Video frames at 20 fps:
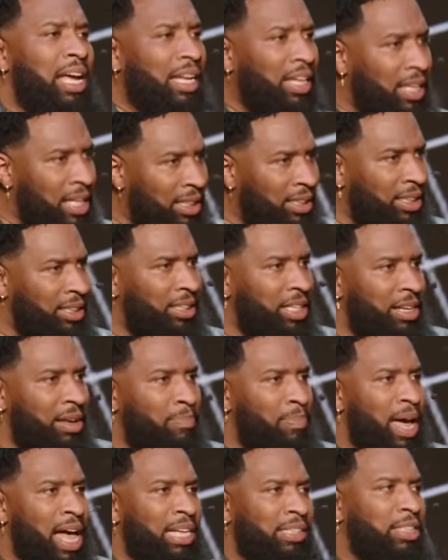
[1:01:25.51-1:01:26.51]
Listen to your
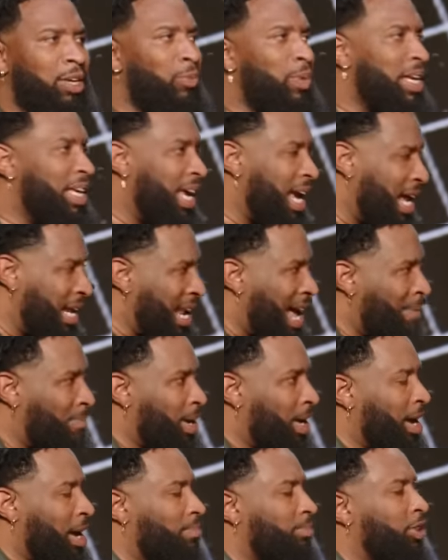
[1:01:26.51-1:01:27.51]
pastor. We cannot
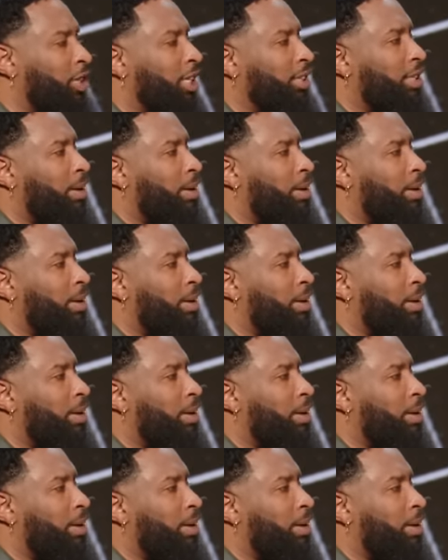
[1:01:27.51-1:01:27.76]
become just